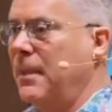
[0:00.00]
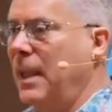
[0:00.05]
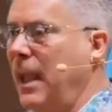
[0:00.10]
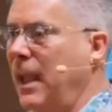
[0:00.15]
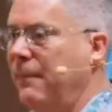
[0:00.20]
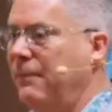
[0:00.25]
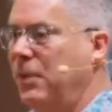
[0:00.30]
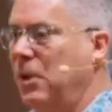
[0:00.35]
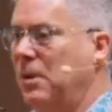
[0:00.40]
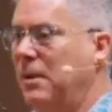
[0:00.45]

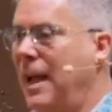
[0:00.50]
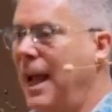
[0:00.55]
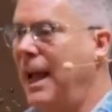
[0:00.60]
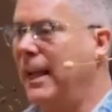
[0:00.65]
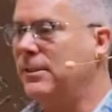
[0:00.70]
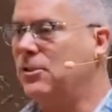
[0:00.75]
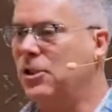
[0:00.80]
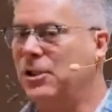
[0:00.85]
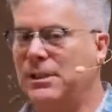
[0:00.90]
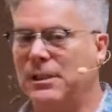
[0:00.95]
If you're
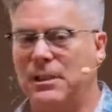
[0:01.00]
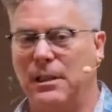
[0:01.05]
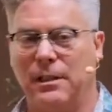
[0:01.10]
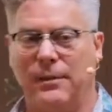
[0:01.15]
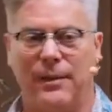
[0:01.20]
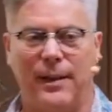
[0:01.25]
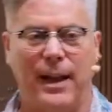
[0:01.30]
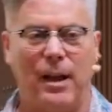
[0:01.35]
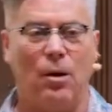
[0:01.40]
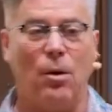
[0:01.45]
conscious
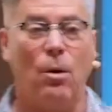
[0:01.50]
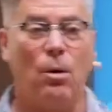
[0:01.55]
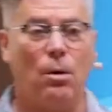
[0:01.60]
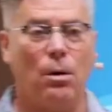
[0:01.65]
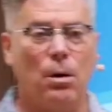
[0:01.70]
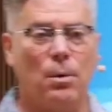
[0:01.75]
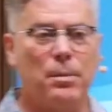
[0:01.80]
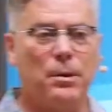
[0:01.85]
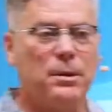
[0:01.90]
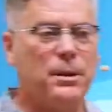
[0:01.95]
of how
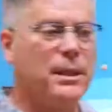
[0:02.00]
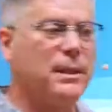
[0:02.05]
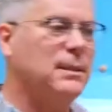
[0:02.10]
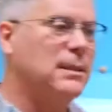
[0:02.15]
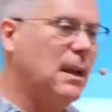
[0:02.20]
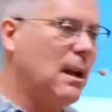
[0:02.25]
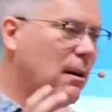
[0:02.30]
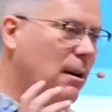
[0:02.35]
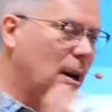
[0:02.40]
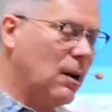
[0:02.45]
horrible things
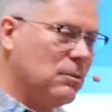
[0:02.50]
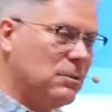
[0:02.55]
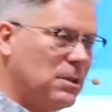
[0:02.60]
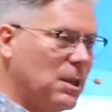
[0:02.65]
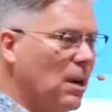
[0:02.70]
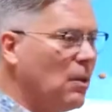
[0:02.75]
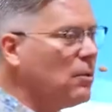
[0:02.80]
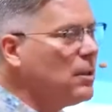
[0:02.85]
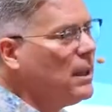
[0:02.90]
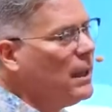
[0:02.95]
are, how
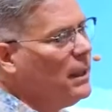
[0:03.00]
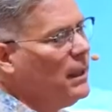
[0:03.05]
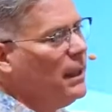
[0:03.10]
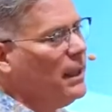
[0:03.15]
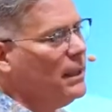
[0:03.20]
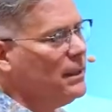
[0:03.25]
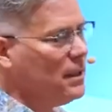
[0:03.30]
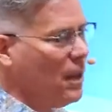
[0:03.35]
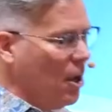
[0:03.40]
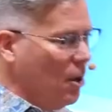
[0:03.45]
dark it
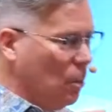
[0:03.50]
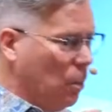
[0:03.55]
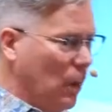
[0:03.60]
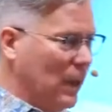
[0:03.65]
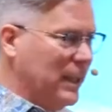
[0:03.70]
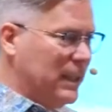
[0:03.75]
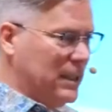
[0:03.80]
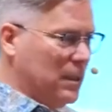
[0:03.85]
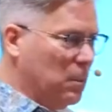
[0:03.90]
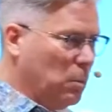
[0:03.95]
is,
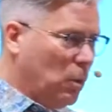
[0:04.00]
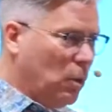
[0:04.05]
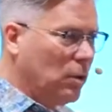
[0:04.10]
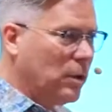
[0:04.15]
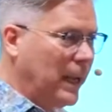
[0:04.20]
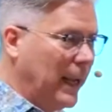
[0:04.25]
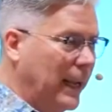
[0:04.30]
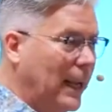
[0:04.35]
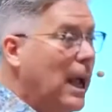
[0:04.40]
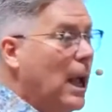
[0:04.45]
what isn't
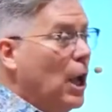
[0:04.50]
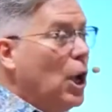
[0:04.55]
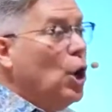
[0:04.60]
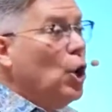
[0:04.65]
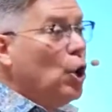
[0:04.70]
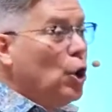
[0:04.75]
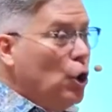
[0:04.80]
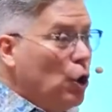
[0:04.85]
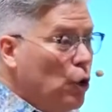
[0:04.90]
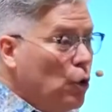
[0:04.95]
working,
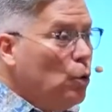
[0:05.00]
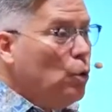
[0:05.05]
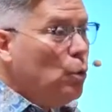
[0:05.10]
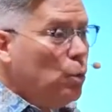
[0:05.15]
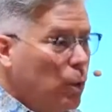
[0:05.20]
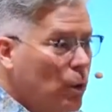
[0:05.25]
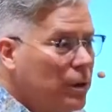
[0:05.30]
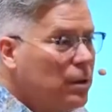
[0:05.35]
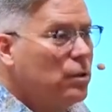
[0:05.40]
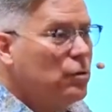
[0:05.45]
you
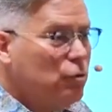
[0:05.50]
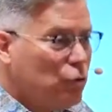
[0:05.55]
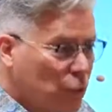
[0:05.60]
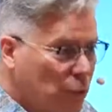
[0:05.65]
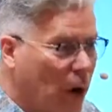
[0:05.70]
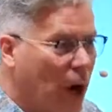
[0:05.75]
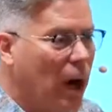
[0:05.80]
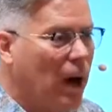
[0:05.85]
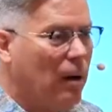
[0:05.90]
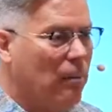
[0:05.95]
will
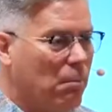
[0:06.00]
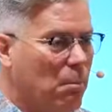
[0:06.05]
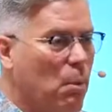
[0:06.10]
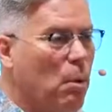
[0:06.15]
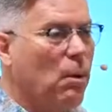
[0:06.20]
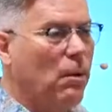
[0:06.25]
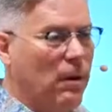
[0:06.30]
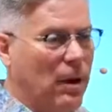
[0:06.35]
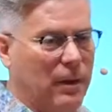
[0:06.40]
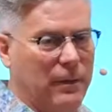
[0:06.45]
draw
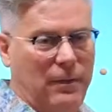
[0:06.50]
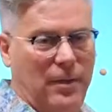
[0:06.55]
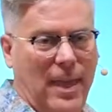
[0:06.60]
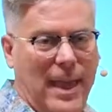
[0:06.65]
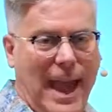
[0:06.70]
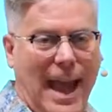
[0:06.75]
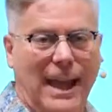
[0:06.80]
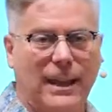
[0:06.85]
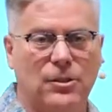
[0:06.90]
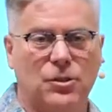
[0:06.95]
more of
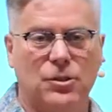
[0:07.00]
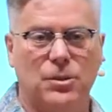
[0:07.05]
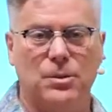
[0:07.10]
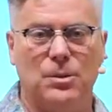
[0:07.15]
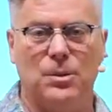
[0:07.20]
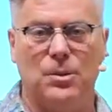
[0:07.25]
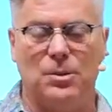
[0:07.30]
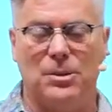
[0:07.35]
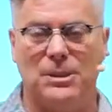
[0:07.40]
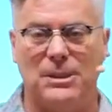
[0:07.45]
that to
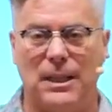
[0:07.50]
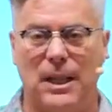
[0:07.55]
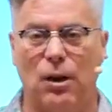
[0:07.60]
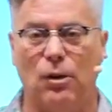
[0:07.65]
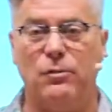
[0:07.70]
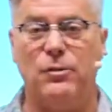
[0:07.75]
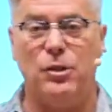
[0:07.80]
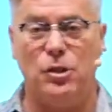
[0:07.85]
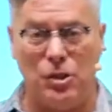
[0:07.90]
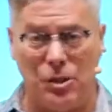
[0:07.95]

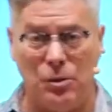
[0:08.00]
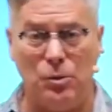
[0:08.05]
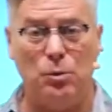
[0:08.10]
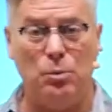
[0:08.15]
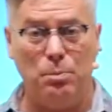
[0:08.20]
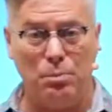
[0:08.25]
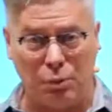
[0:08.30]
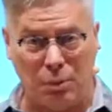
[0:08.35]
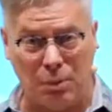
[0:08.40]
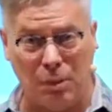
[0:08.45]
yourself to
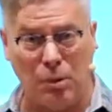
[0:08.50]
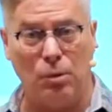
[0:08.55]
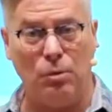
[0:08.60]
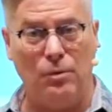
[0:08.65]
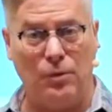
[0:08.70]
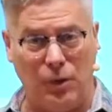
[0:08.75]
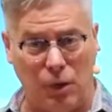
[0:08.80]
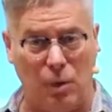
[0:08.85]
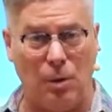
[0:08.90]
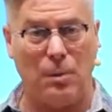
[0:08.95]

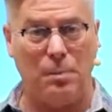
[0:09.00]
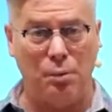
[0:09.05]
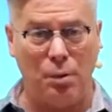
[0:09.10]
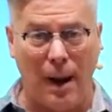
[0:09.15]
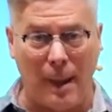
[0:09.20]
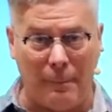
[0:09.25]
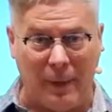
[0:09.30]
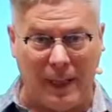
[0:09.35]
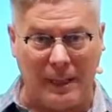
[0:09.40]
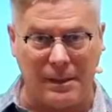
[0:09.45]
prove your
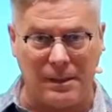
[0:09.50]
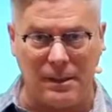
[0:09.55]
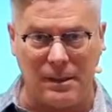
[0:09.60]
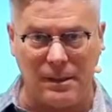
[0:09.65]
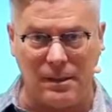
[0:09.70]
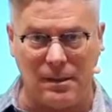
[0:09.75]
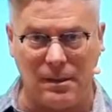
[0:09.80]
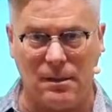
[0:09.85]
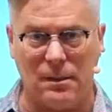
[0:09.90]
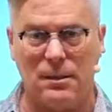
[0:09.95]
premise.